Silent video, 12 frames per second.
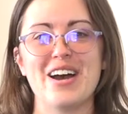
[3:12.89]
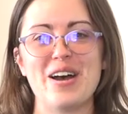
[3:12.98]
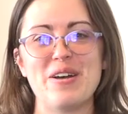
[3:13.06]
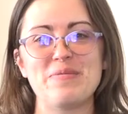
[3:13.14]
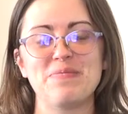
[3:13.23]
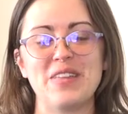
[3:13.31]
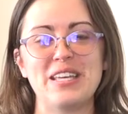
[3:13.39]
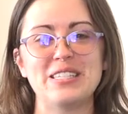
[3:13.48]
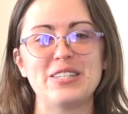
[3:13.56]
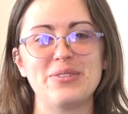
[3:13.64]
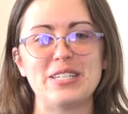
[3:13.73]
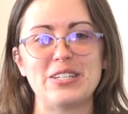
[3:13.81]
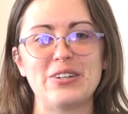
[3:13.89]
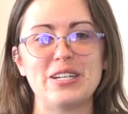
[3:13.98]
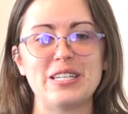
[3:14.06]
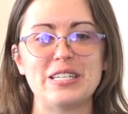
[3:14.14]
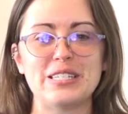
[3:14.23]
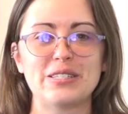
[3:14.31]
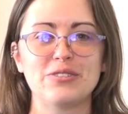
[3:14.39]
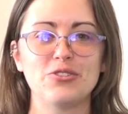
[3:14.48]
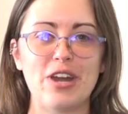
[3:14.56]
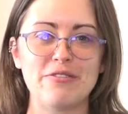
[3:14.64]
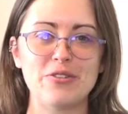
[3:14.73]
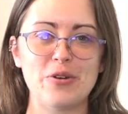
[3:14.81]
um, and so we started this
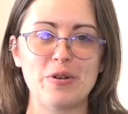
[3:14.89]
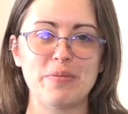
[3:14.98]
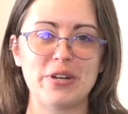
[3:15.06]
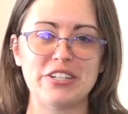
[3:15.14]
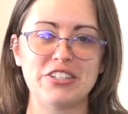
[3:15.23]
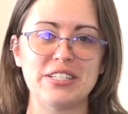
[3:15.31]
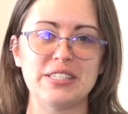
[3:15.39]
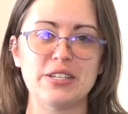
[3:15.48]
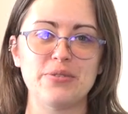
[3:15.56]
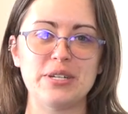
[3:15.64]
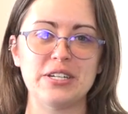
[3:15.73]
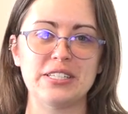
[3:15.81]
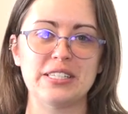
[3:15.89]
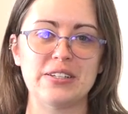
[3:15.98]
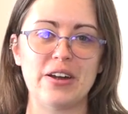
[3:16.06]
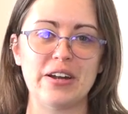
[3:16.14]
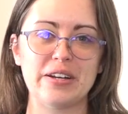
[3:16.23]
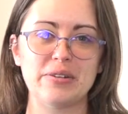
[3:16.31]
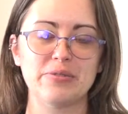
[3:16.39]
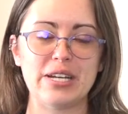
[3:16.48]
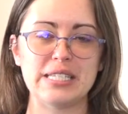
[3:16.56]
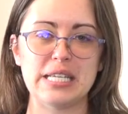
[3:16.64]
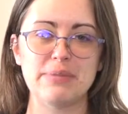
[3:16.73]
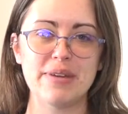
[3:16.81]
travel corporation so we could start
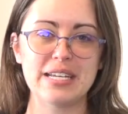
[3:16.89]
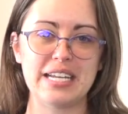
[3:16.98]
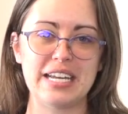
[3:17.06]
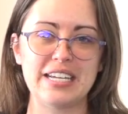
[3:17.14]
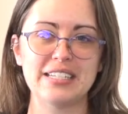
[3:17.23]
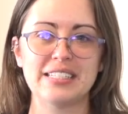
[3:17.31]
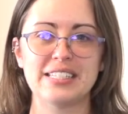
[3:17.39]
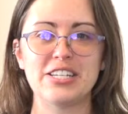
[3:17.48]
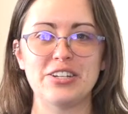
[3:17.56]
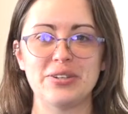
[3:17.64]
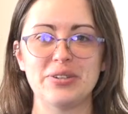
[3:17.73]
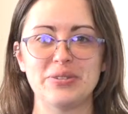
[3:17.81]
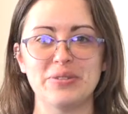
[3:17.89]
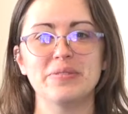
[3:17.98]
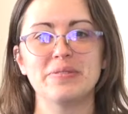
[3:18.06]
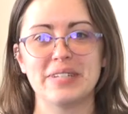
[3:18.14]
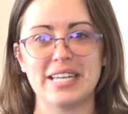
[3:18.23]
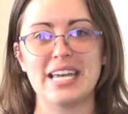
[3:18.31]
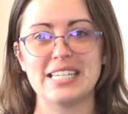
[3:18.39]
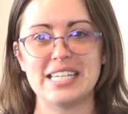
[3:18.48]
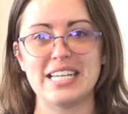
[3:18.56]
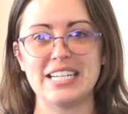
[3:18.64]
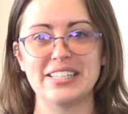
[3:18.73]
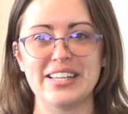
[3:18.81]
raising money to get
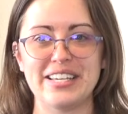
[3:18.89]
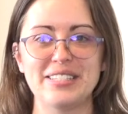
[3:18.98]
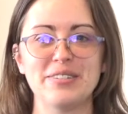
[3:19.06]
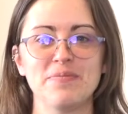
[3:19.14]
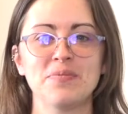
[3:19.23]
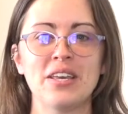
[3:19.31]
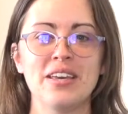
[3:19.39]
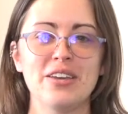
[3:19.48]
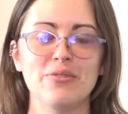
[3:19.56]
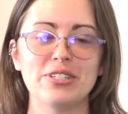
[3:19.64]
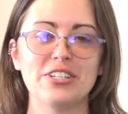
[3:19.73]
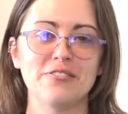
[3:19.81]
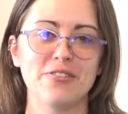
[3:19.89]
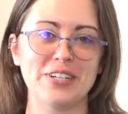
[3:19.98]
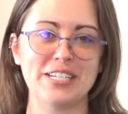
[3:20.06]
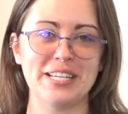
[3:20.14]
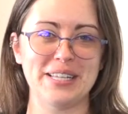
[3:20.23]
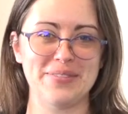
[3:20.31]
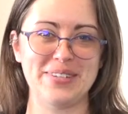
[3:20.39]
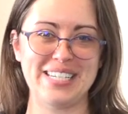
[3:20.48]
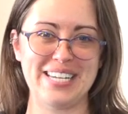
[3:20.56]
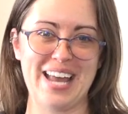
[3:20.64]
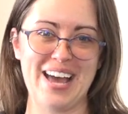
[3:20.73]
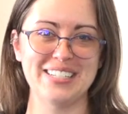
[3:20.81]
to England, which unfortunately we
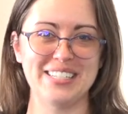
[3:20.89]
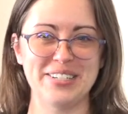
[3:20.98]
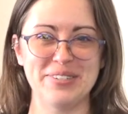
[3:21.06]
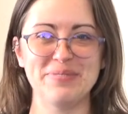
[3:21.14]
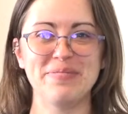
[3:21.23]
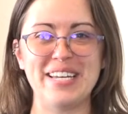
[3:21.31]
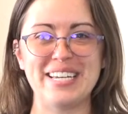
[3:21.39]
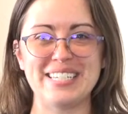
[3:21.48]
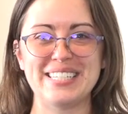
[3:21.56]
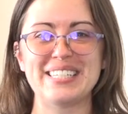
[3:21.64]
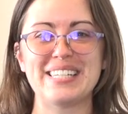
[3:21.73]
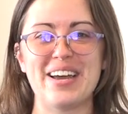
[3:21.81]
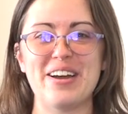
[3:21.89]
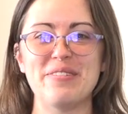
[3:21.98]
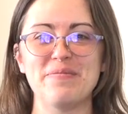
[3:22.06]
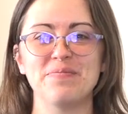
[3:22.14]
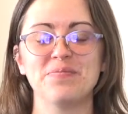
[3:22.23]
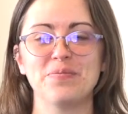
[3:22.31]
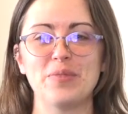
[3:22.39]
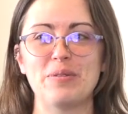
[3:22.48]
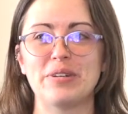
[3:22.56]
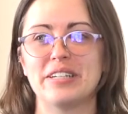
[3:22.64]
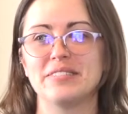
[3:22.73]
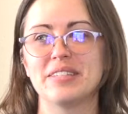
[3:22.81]
did not do because um,
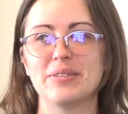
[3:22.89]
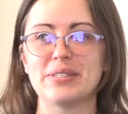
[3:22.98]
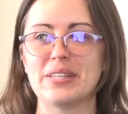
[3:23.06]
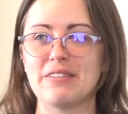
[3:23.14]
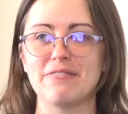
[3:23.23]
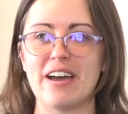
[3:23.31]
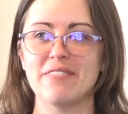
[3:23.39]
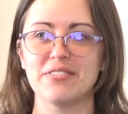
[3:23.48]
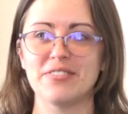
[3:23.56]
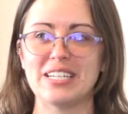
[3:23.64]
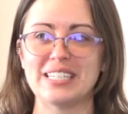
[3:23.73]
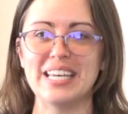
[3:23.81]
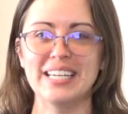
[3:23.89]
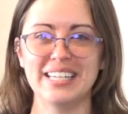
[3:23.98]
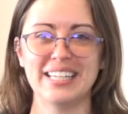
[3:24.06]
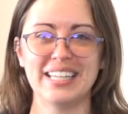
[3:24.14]
we were there was like five of us,